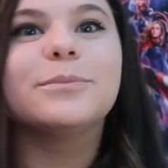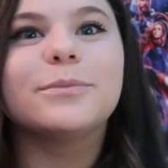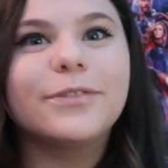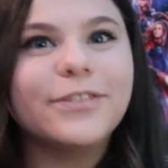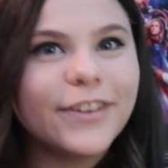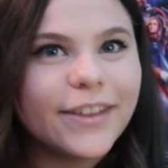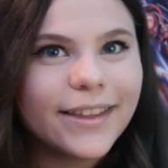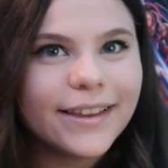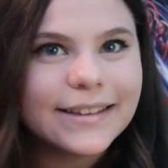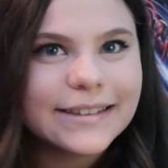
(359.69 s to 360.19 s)

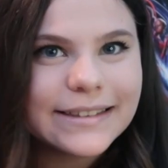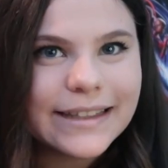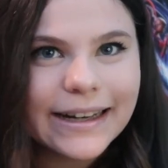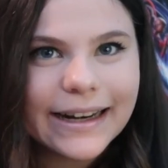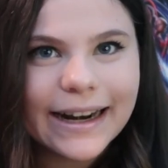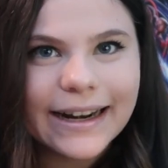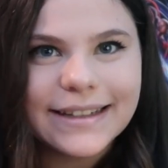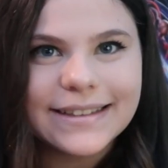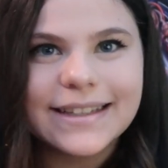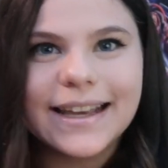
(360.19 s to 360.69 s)
Felix, 10
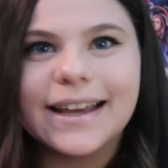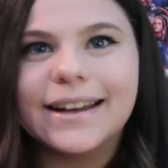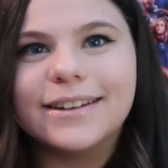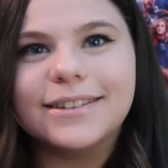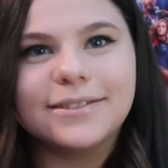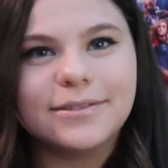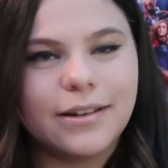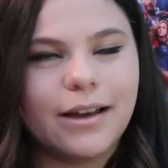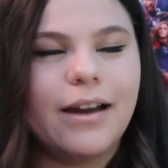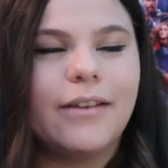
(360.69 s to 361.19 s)
out of
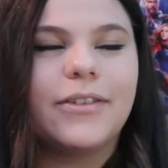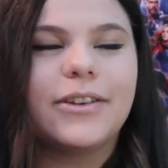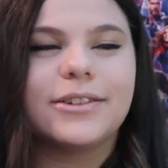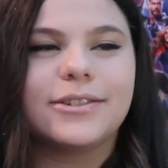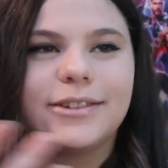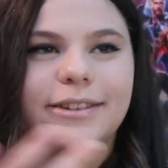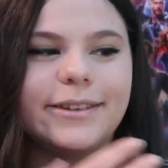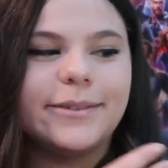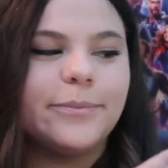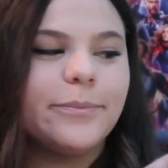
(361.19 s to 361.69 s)
10,
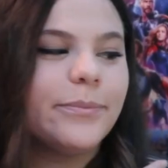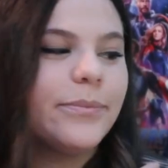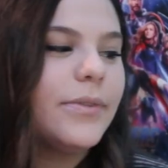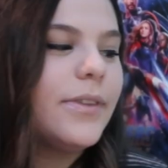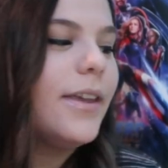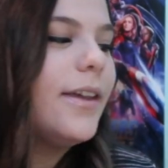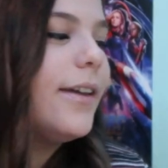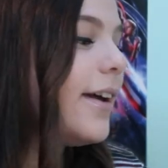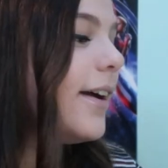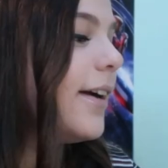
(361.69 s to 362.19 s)
obviously.
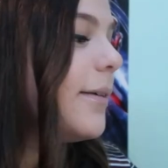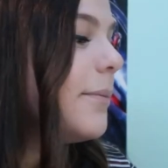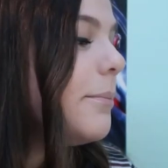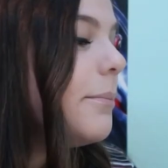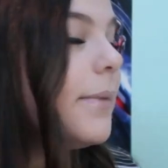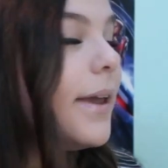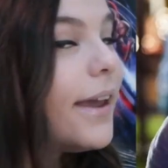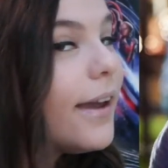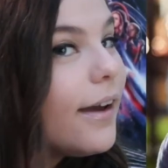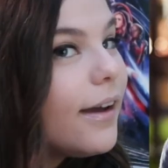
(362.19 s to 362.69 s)

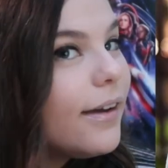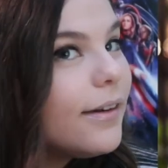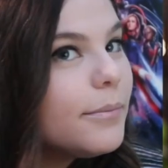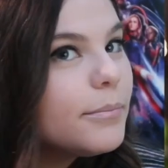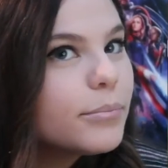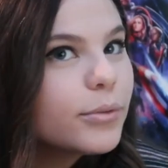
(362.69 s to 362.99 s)
Mia